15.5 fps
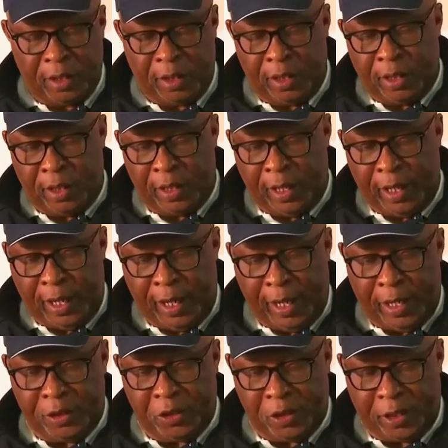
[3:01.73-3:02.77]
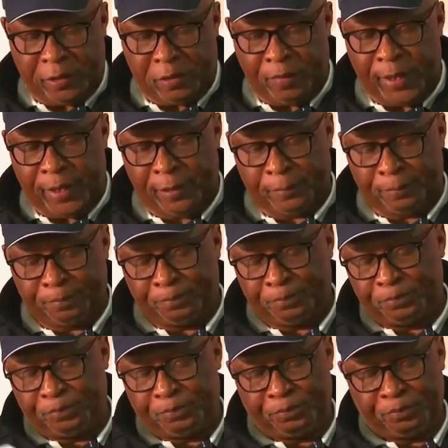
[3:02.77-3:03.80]
whoever has a grievance
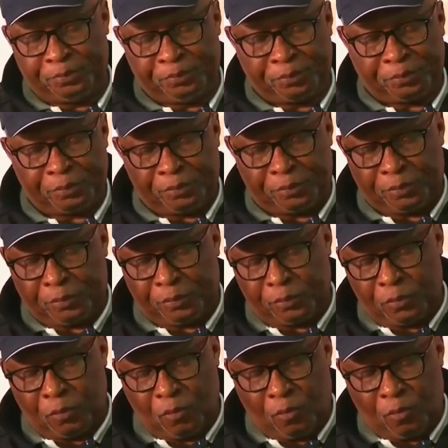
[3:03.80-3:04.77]
based on